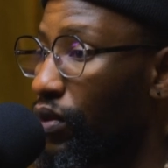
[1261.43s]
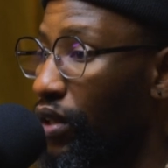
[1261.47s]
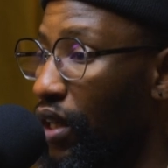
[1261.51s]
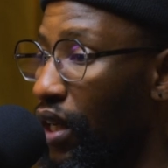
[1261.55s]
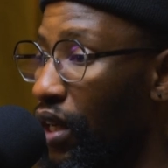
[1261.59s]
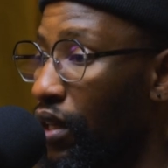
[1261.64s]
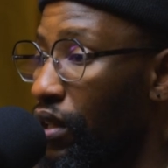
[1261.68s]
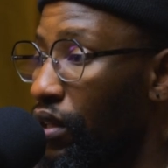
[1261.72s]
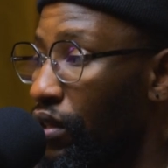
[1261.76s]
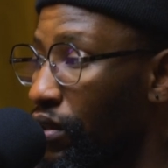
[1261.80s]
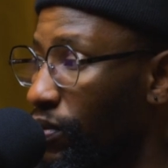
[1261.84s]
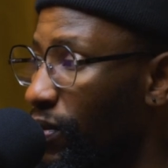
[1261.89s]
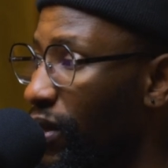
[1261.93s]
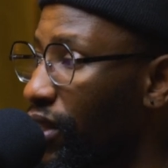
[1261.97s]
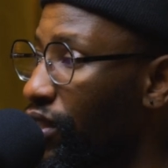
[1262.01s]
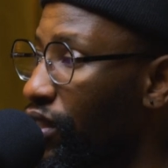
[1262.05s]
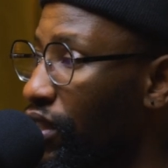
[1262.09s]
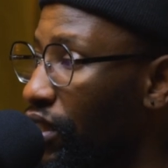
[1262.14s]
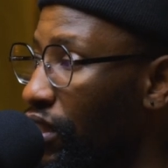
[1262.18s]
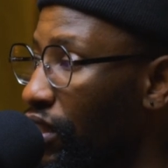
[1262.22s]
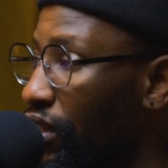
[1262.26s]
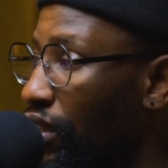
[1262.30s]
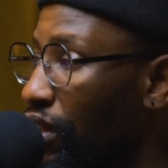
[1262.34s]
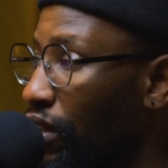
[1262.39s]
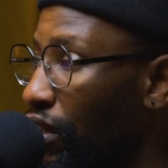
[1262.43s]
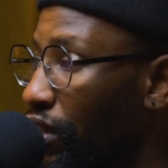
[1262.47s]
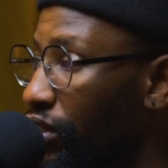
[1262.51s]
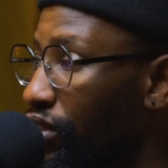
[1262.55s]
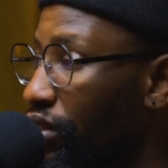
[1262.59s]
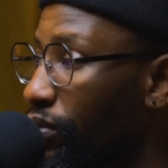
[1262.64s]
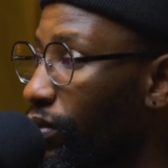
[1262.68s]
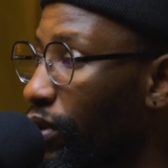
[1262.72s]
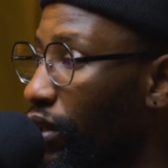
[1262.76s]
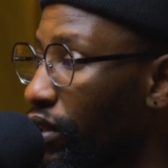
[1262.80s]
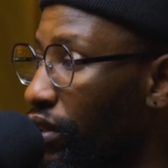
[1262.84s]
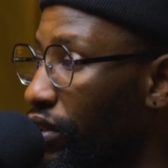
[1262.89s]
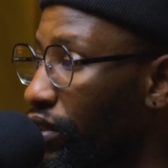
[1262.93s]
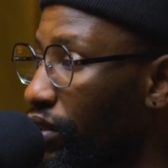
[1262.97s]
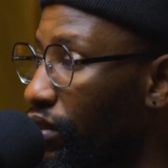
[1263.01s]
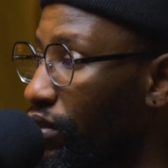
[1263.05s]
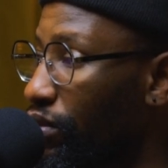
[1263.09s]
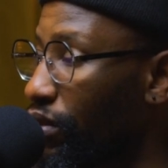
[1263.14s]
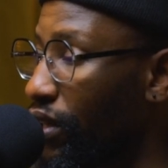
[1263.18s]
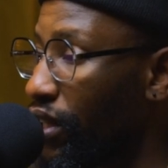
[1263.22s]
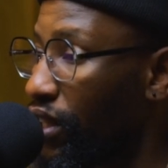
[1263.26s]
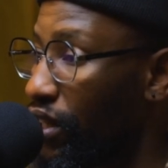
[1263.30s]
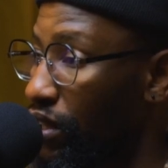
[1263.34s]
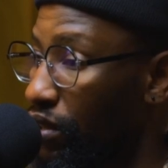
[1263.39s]
and especially the larger part of your
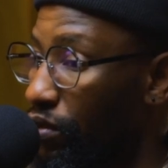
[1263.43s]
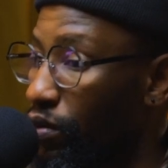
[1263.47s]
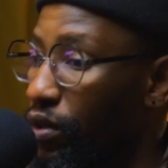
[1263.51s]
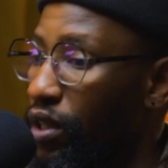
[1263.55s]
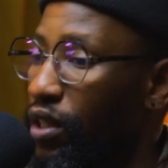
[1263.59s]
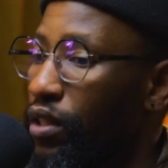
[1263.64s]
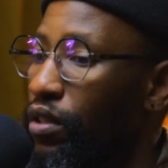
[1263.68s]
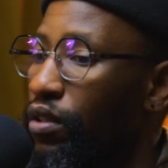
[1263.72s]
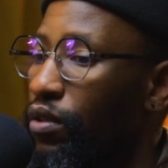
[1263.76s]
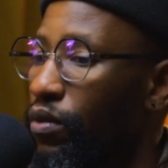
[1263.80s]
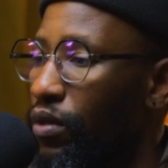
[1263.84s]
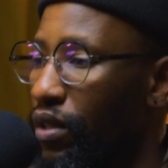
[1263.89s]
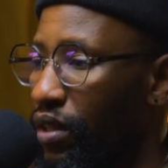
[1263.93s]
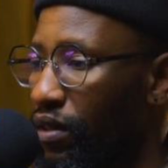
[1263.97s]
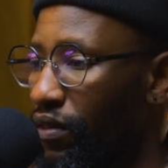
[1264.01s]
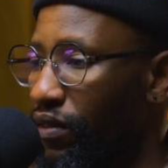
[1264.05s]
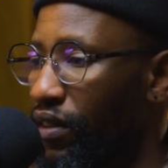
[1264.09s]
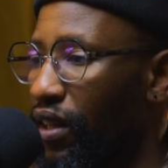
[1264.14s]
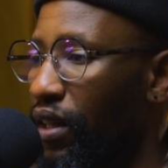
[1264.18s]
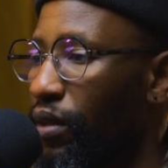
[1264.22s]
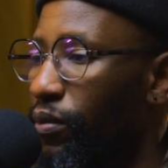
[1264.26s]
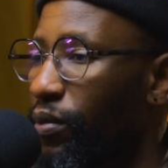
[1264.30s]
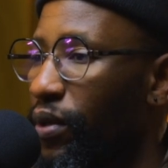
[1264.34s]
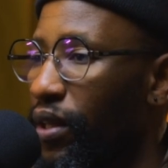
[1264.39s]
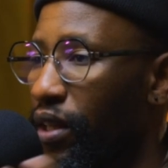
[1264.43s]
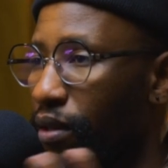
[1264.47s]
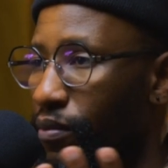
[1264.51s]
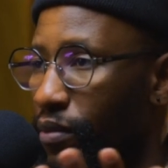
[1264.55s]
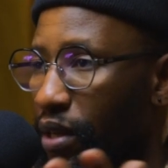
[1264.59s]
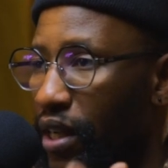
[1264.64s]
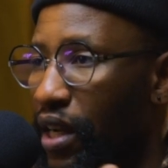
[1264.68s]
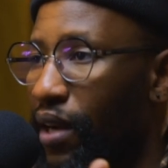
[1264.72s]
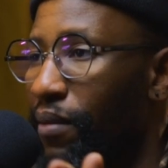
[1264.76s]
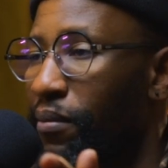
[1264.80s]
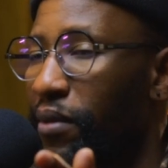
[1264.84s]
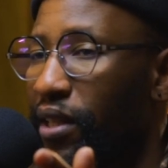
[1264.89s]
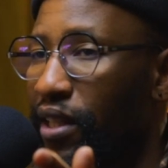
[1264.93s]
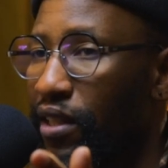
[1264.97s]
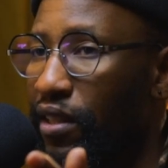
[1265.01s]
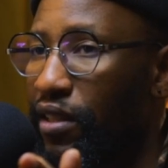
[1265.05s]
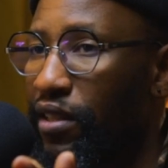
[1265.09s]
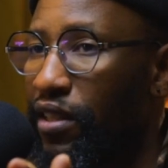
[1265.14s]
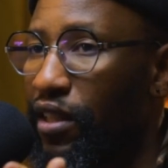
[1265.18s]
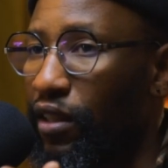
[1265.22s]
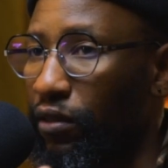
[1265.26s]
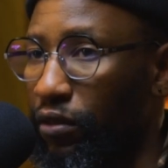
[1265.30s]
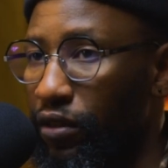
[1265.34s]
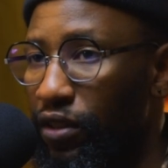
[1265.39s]
20s when you were developing and becoming an
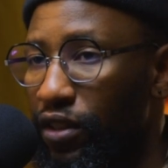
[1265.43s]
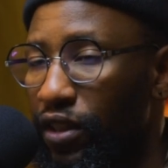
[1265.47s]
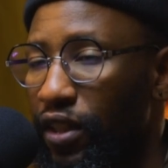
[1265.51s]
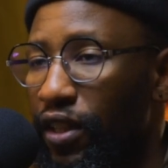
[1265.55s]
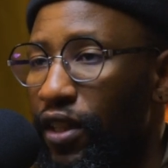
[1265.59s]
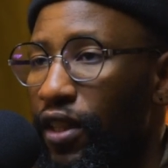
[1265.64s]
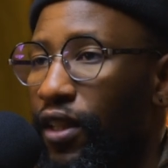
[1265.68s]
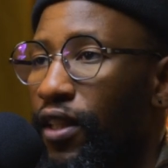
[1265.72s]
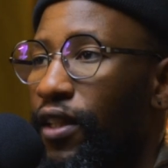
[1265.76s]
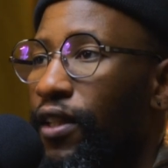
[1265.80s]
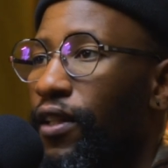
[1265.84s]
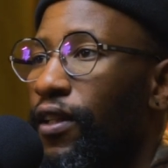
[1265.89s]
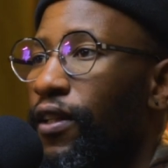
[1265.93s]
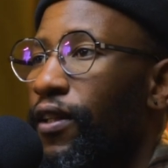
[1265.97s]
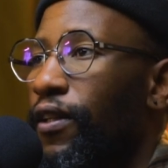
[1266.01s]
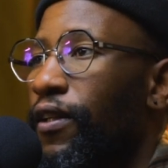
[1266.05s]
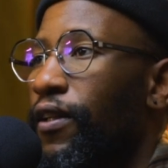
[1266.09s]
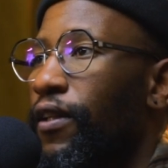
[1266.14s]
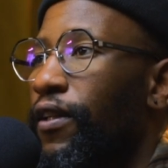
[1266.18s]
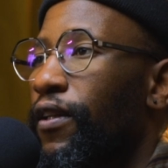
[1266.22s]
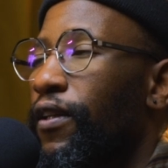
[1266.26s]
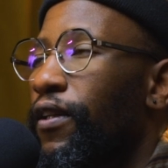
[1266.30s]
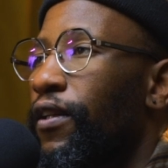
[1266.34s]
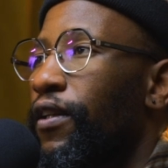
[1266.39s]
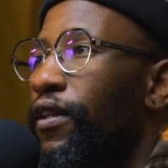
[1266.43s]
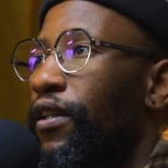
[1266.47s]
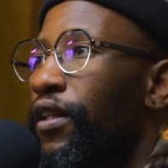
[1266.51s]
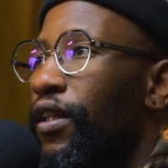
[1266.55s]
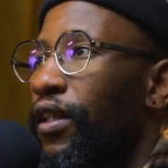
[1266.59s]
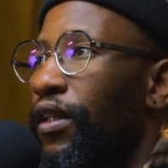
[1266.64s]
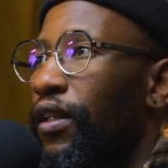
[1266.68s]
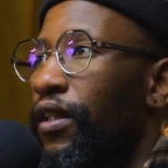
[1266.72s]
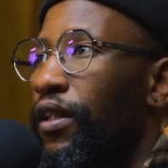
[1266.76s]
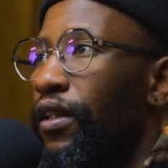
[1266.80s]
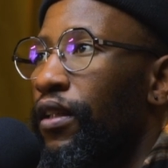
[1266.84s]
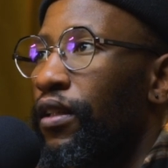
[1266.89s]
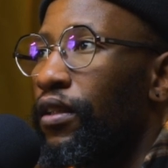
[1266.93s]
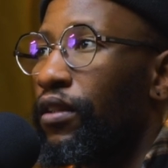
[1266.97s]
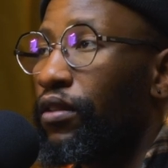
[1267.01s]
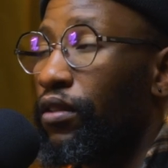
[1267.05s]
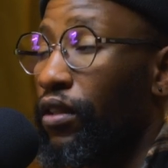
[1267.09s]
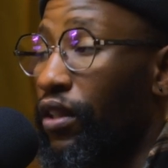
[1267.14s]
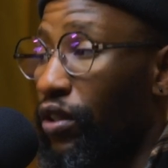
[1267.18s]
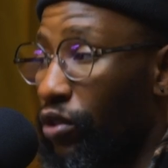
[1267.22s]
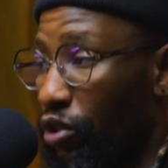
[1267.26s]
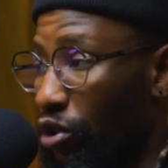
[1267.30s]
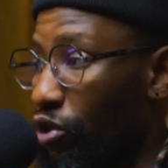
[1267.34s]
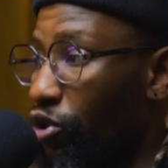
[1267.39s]
adult.
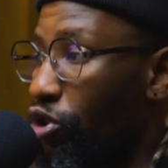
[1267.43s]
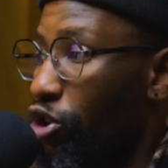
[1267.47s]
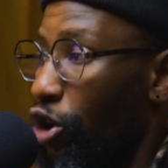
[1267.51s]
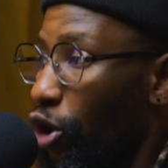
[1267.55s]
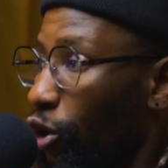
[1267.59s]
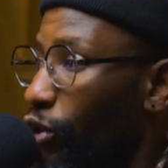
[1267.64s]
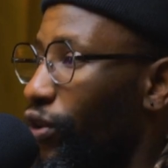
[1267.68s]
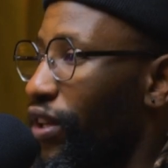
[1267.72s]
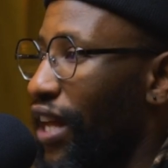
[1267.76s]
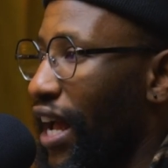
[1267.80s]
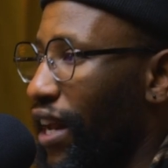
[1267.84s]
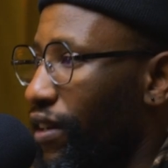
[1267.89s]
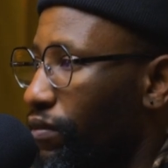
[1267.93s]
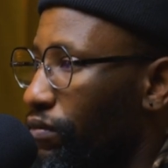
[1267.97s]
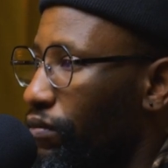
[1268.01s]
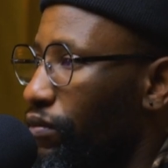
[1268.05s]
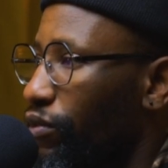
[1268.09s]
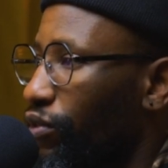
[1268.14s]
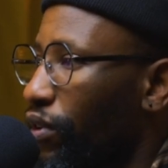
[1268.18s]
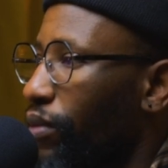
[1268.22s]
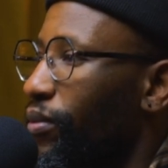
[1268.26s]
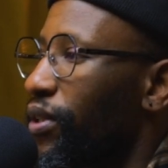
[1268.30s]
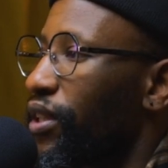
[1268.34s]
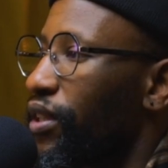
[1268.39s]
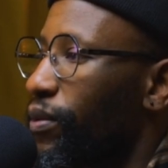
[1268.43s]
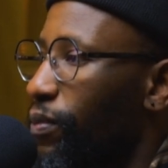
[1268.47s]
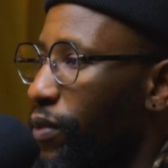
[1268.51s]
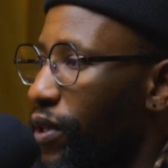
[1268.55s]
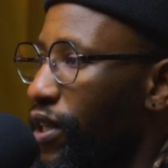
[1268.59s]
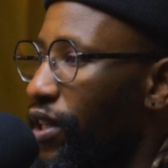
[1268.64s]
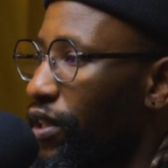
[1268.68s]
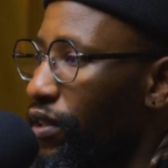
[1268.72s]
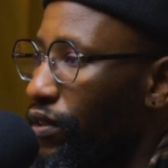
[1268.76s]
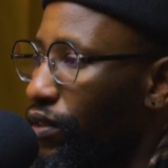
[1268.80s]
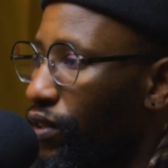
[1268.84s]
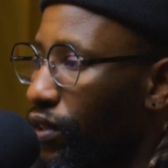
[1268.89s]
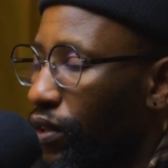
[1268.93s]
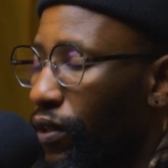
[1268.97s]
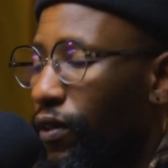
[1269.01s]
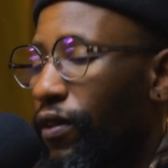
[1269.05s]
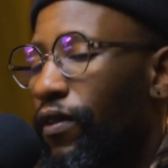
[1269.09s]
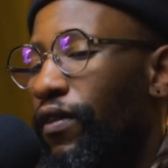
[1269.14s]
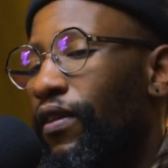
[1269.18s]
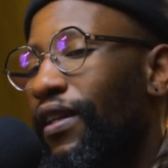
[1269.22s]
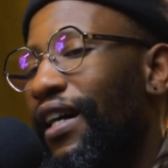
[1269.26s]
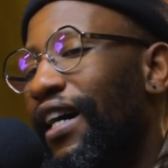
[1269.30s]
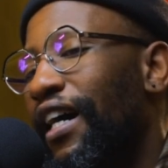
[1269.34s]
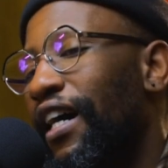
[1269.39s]
So you know that from experience.
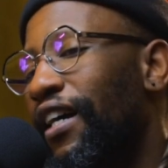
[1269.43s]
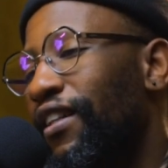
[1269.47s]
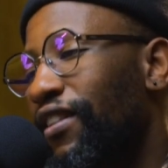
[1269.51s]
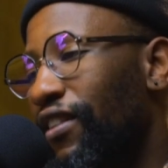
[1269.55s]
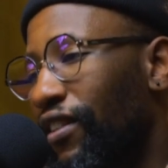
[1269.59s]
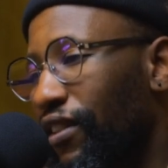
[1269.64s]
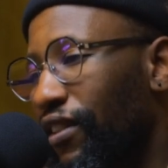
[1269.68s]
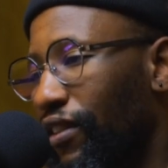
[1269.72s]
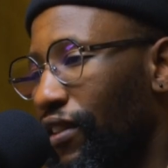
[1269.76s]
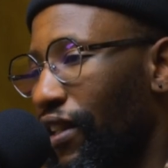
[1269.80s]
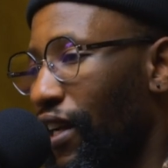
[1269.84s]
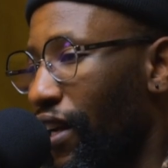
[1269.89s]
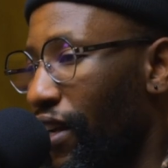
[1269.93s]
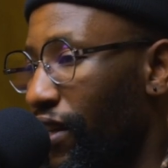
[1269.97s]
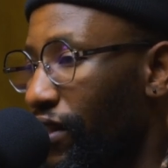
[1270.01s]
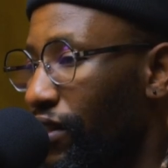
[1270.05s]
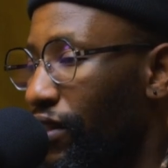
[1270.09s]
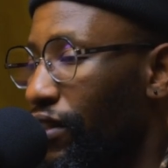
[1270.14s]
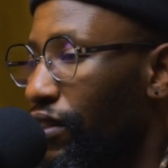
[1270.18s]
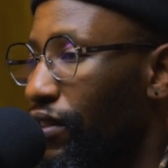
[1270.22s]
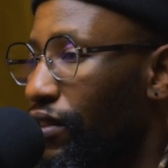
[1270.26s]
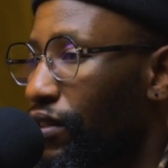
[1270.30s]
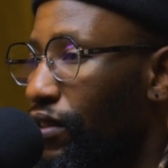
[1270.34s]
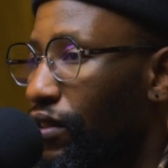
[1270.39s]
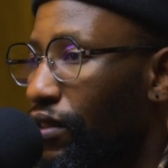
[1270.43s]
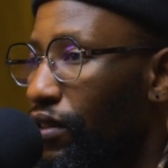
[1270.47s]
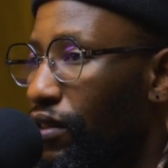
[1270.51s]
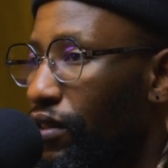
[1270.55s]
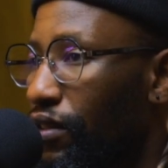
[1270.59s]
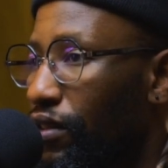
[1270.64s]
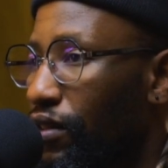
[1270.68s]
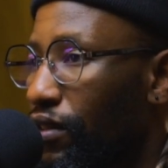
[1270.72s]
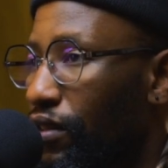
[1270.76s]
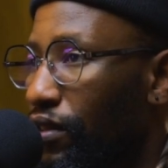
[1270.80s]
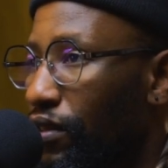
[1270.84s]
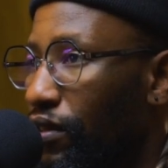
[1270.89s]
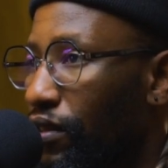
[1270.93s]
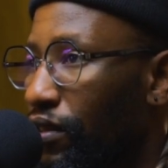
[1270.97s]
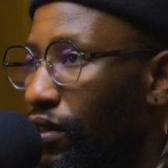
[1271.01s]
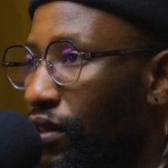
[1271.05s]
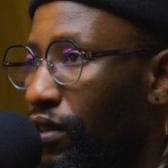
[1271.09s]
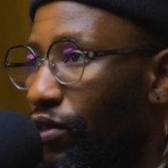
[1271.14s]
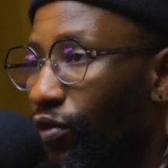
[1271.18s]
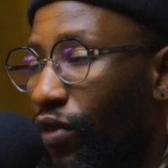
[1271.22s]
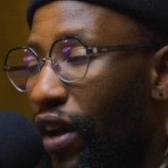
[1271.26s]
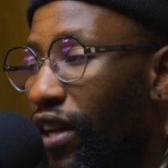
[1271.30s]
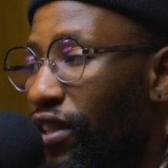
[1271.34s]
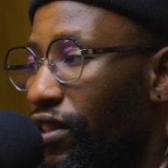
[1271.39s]
The other side,
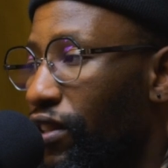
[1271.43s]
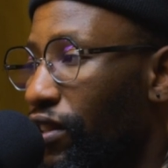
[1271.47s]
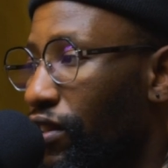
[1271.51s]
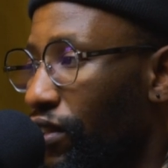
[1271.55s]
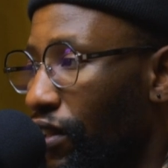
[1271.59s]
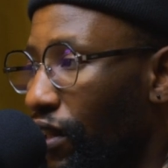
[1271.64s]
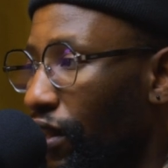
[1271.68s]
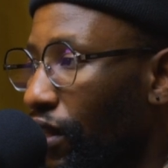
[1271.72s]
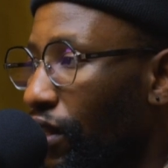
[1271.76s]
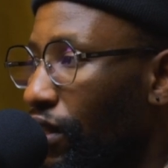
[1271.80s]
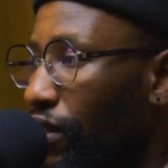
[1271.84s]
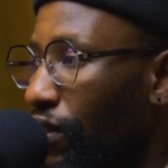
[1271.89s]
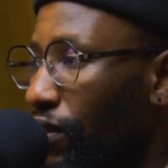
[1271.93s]
it's fantasy.